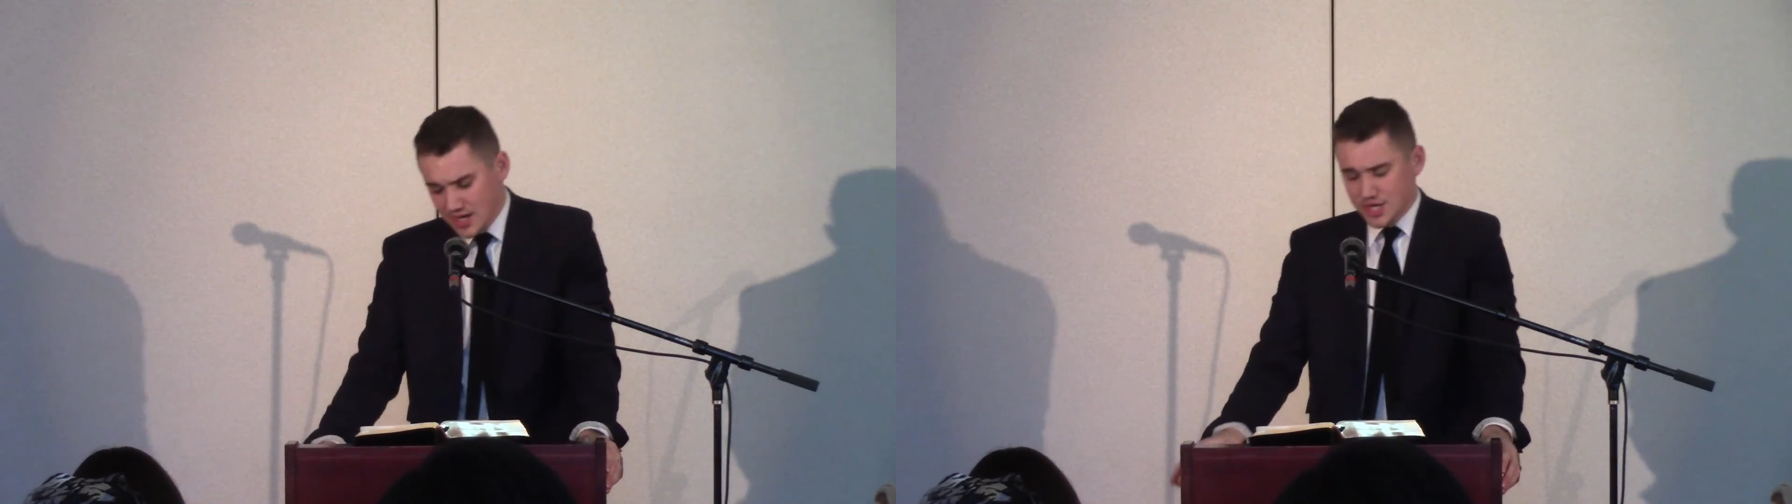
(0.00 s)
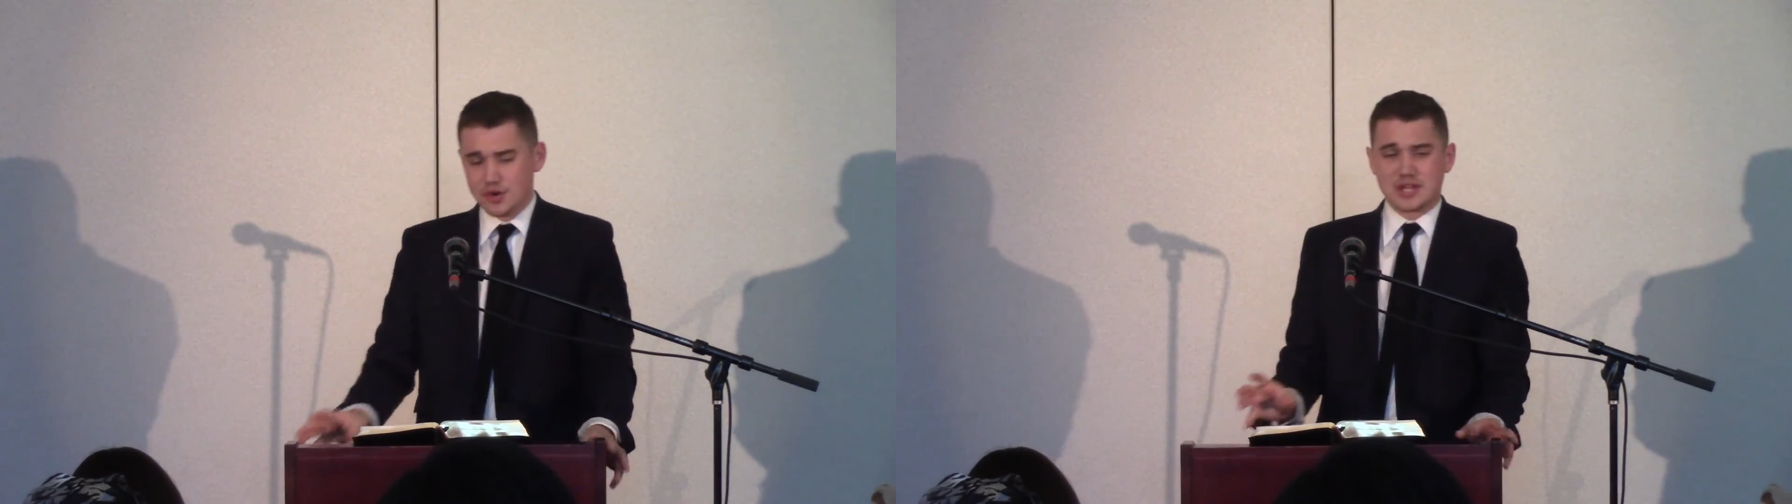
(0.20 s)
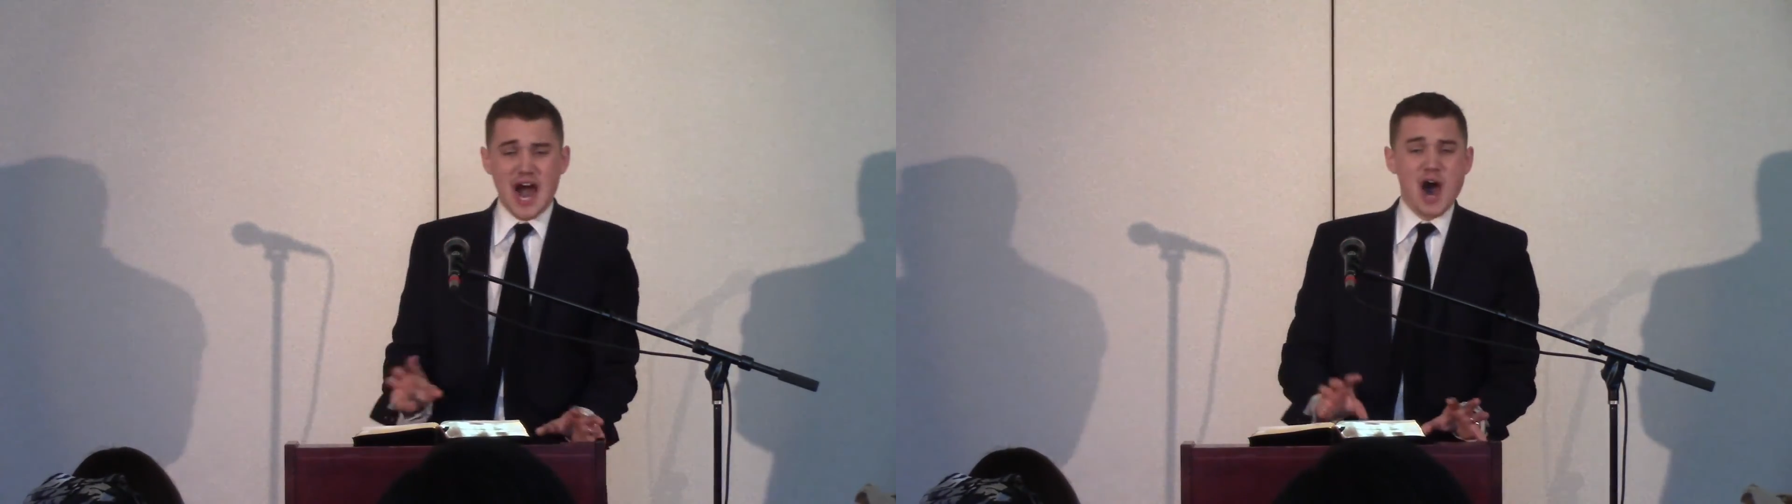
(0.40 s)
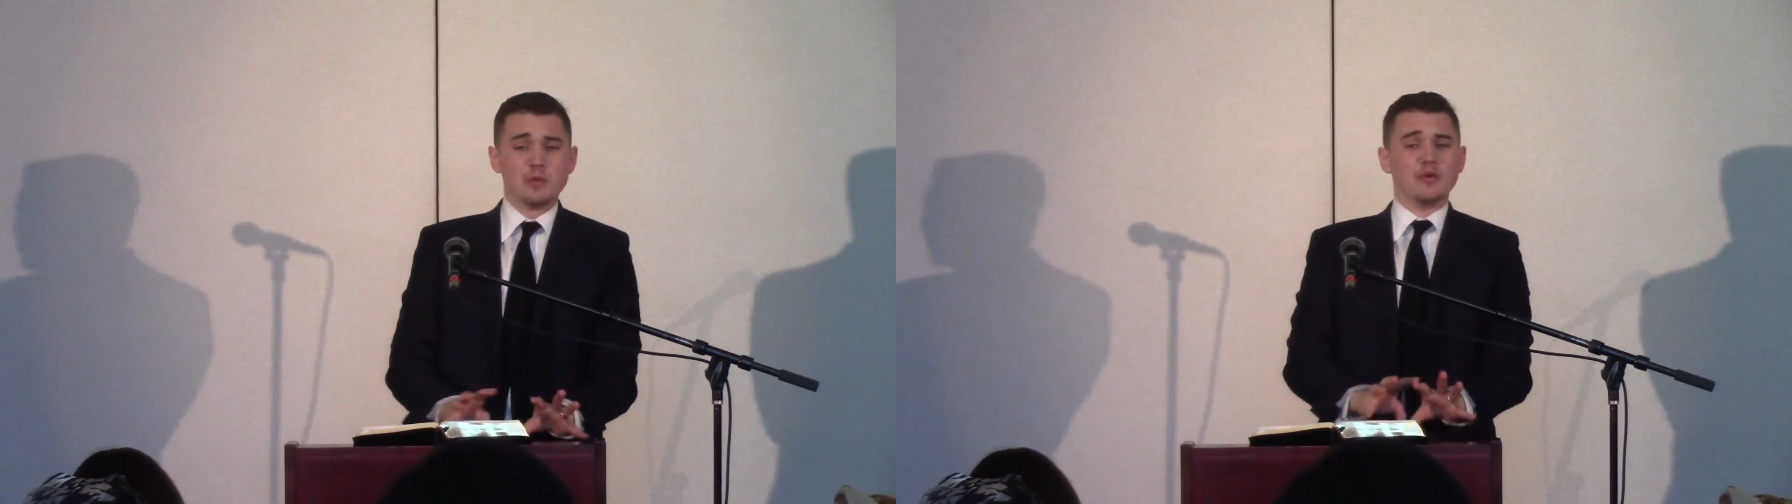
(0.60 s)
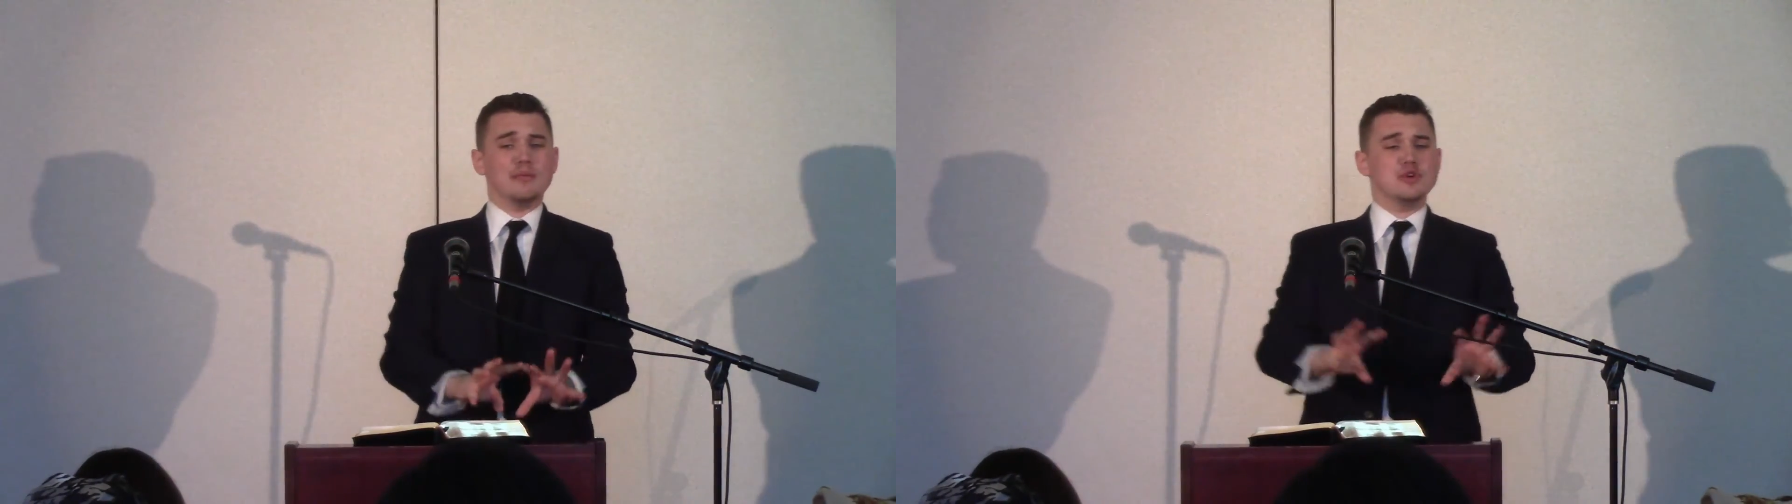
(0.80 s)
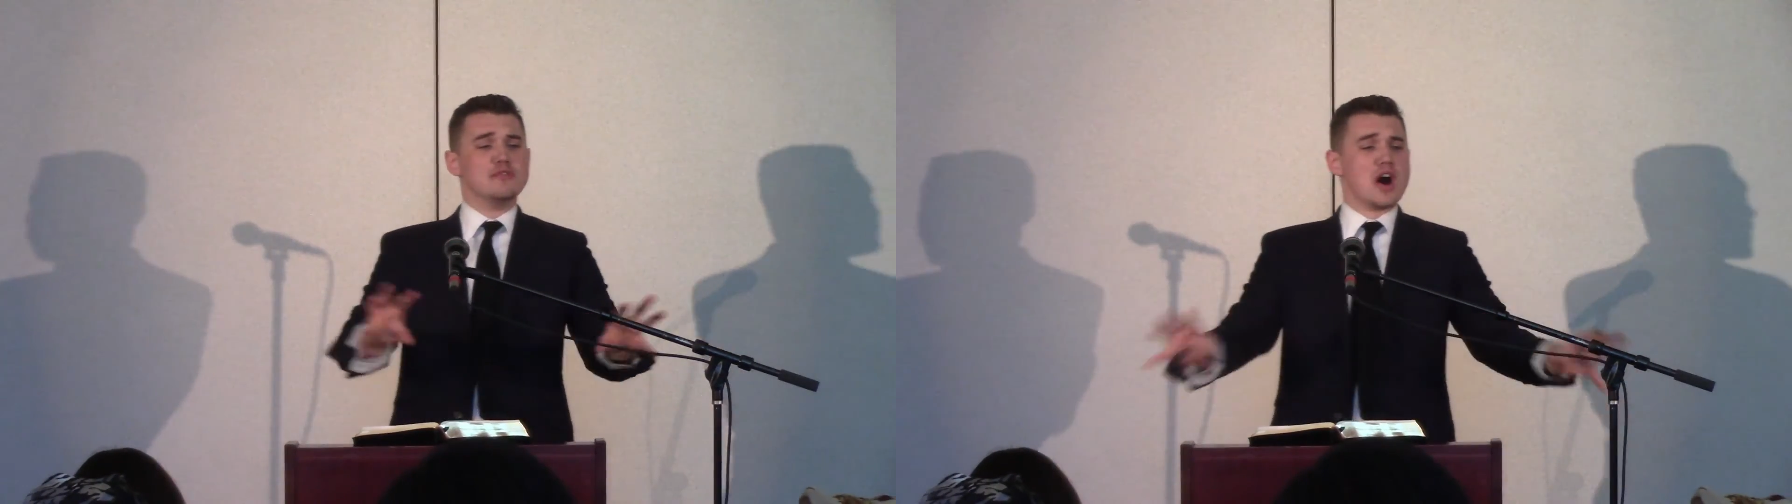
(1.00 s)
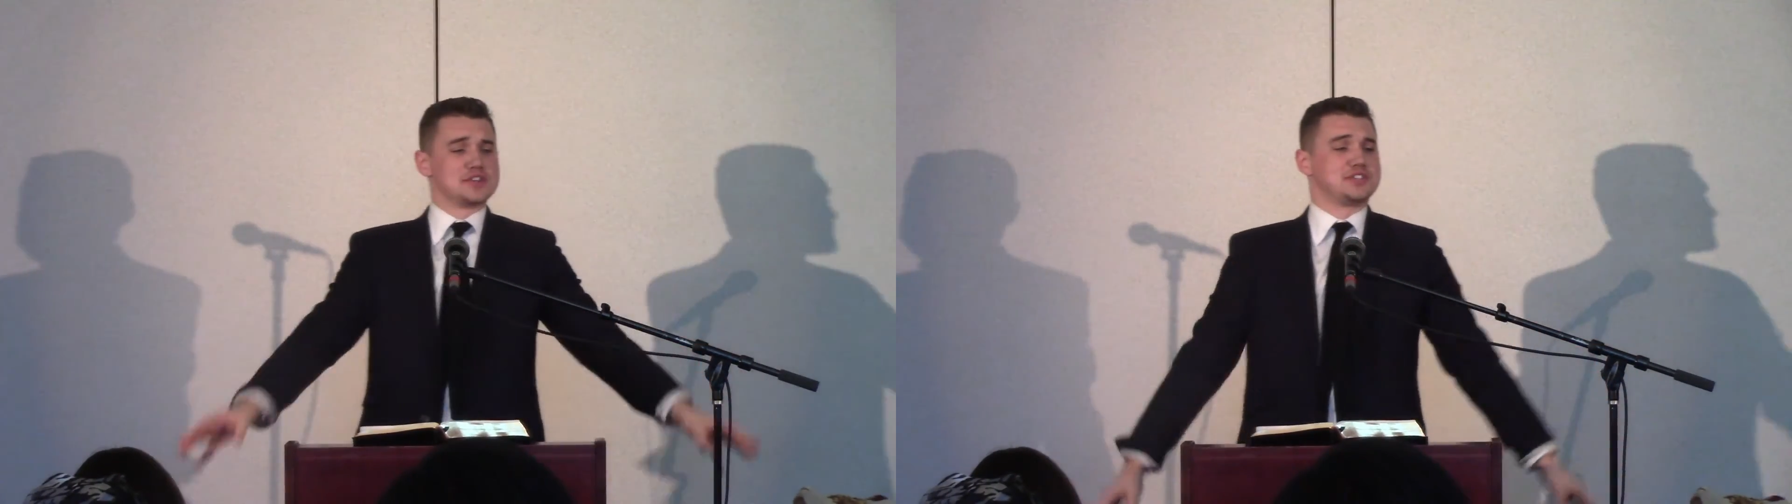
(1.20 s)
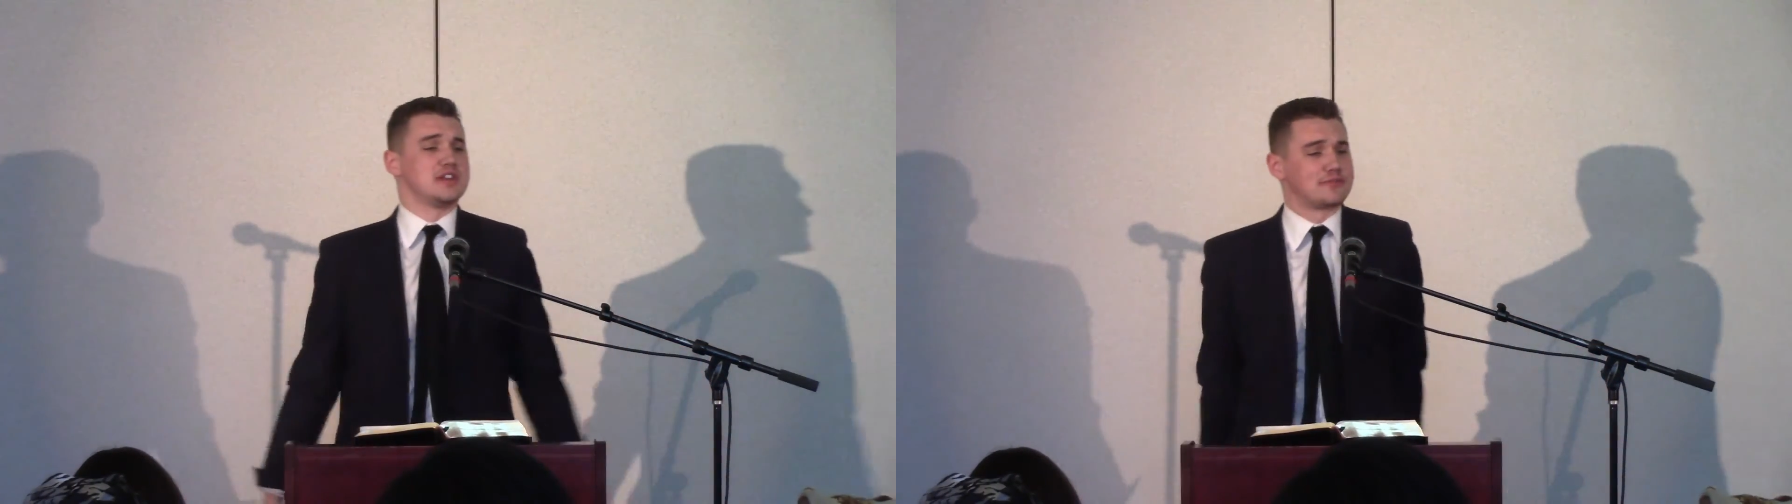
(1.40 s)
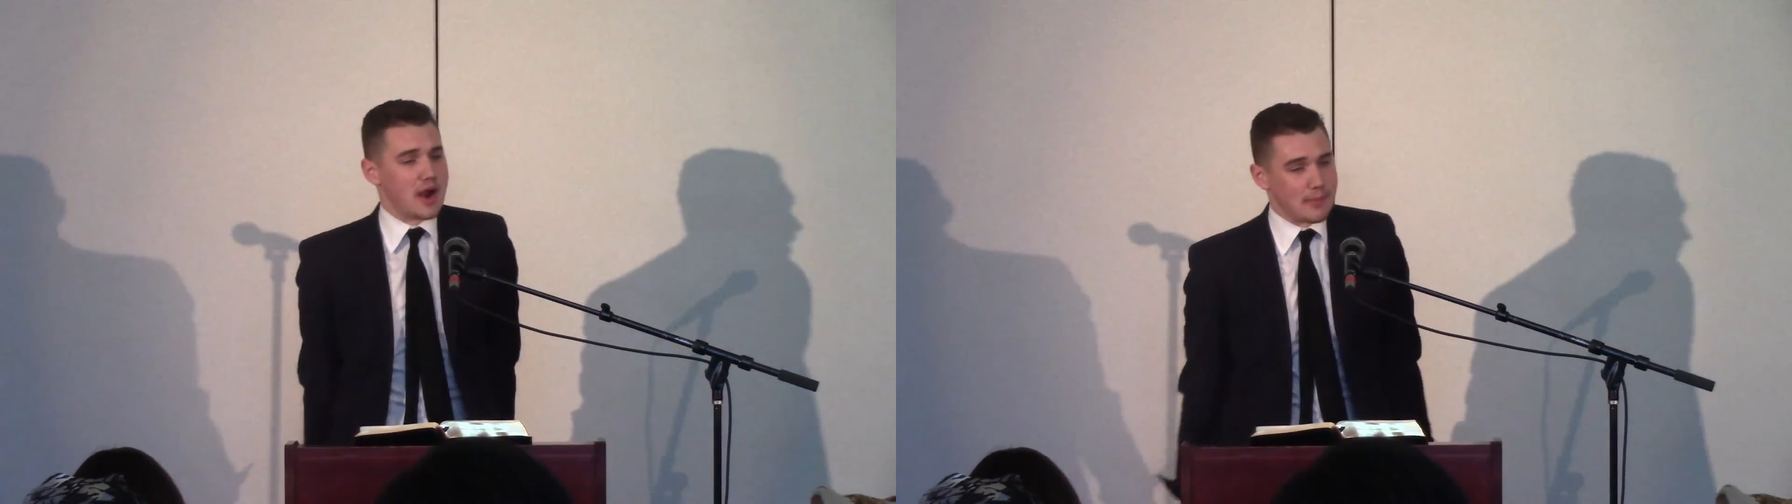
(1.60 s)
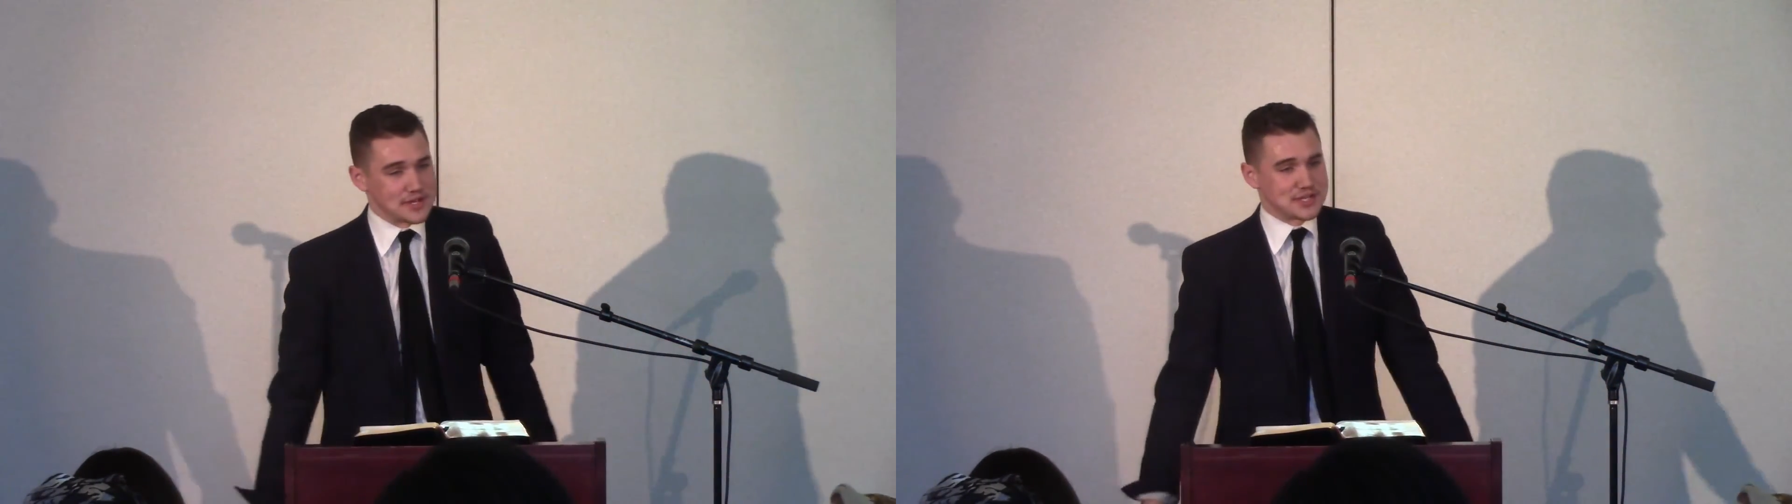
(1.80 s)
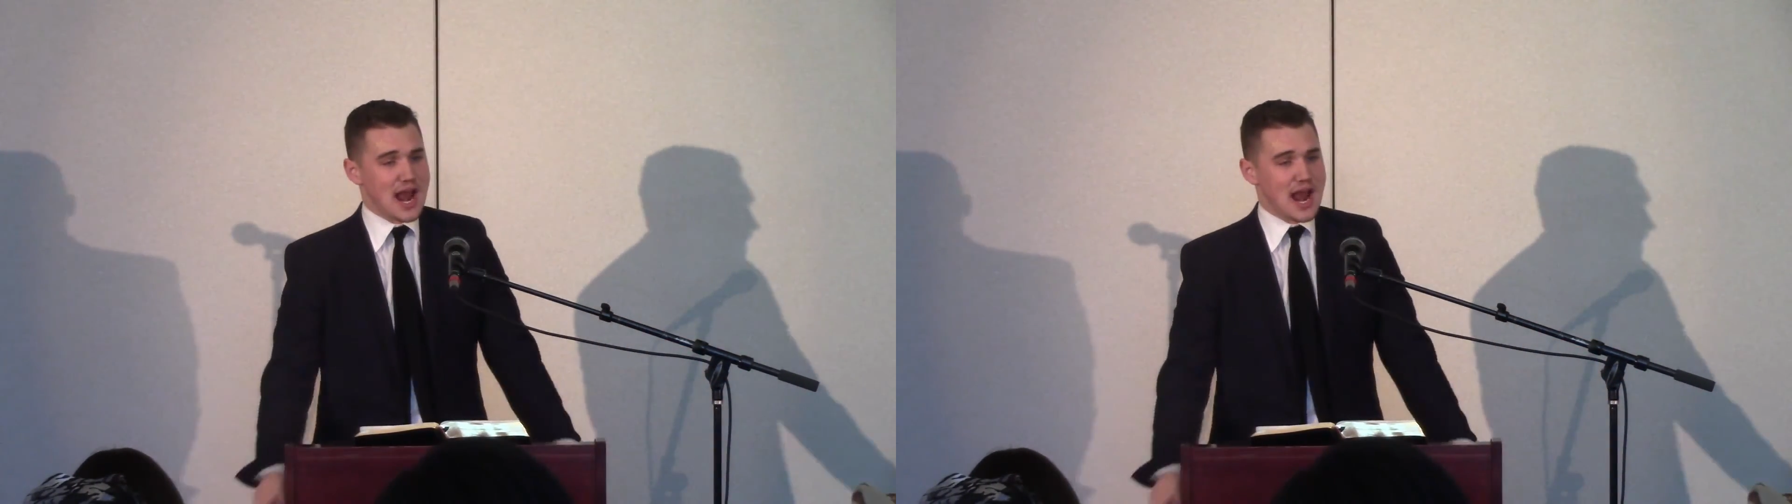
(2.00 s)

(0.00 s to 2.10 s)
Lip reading: You know, God will remove all sin from us.